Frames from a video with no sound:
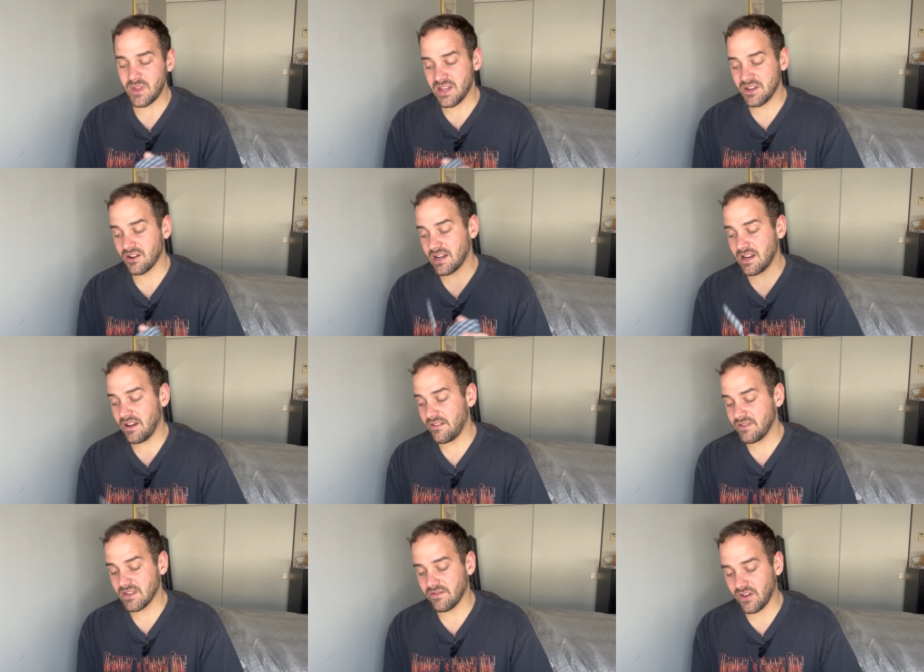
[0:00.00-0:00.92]
And you're kind of
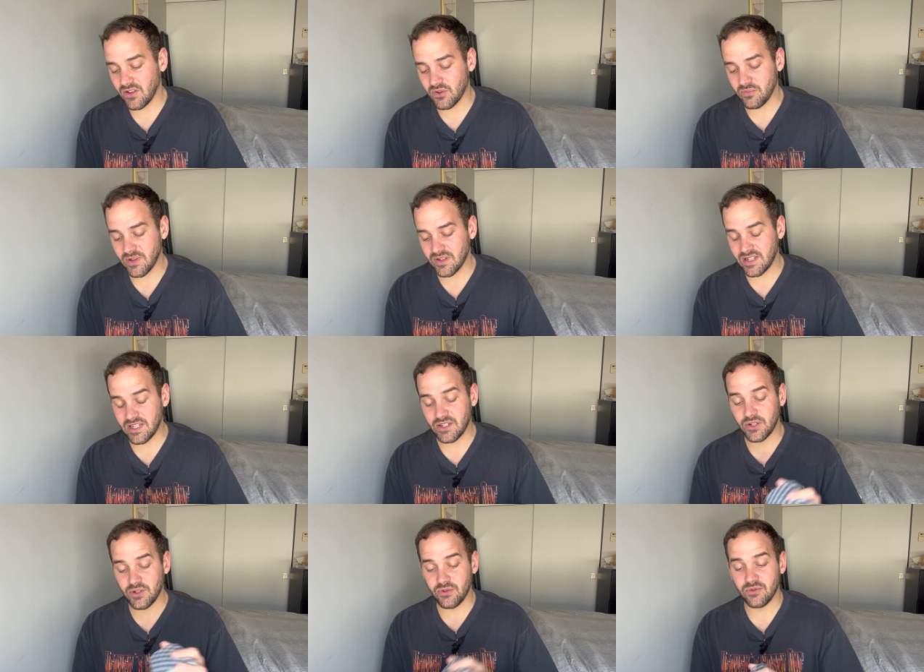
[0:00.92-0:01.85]
having the vulnerability
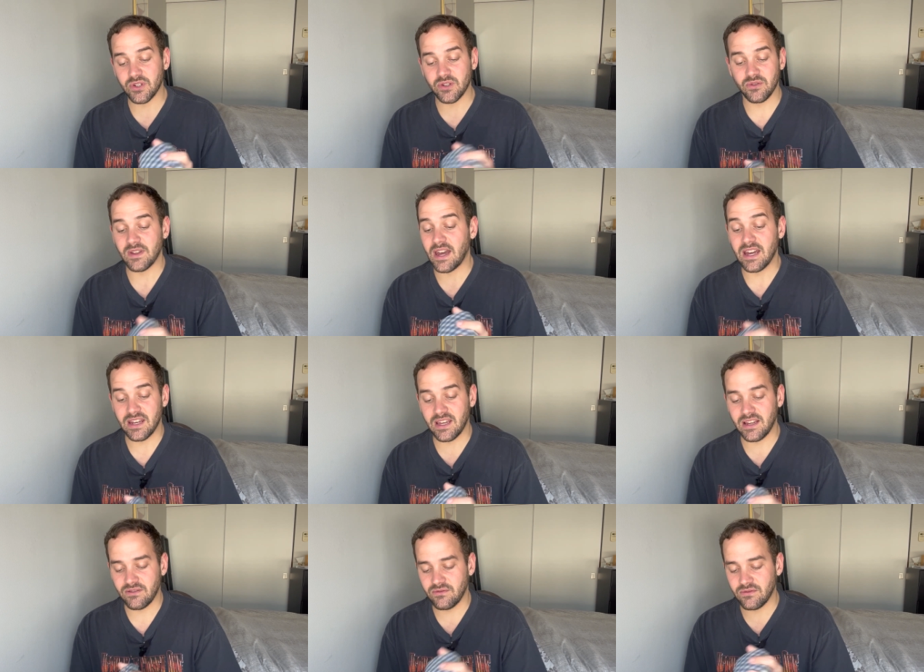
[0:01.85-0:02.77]
to do that
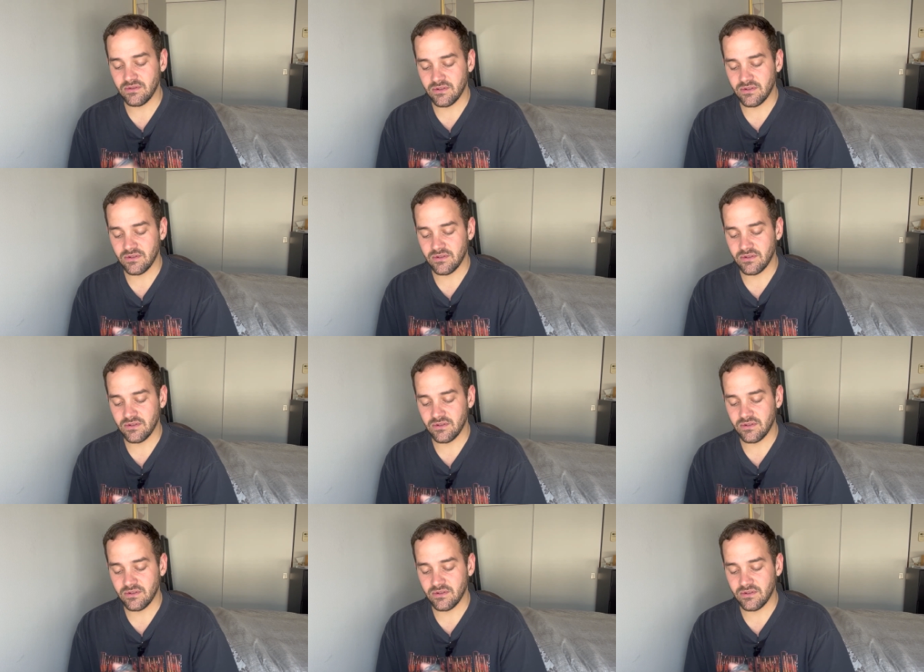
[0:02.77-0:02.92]
now.